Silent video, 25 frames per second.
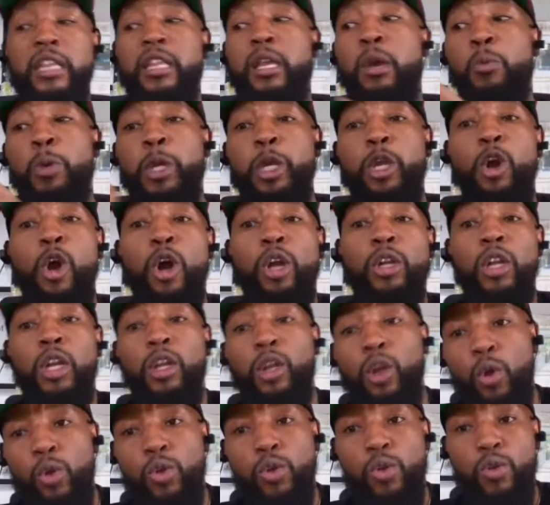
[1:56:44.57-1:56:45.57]
then we call a
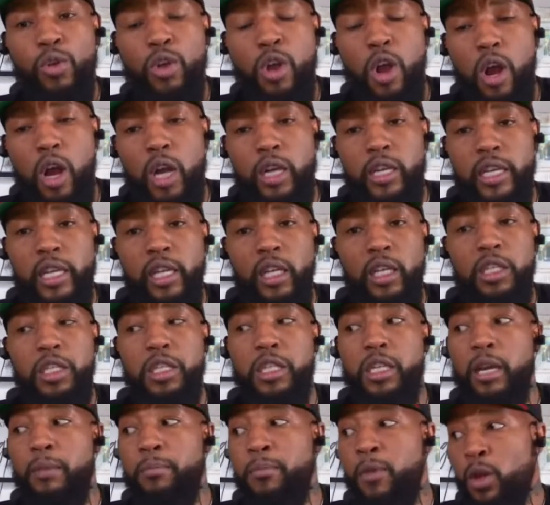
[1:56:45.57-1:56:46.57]
local car
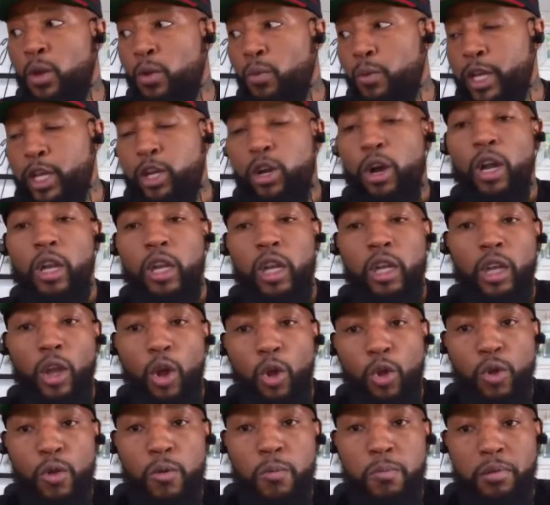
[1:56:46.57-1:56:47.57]
dealership, we call a
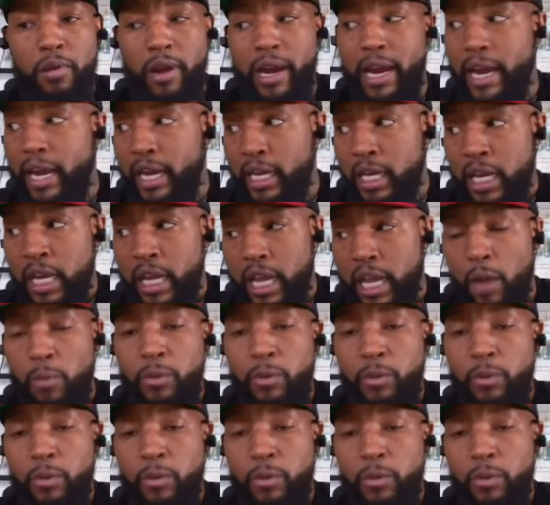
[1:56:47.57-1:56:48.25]
local brand,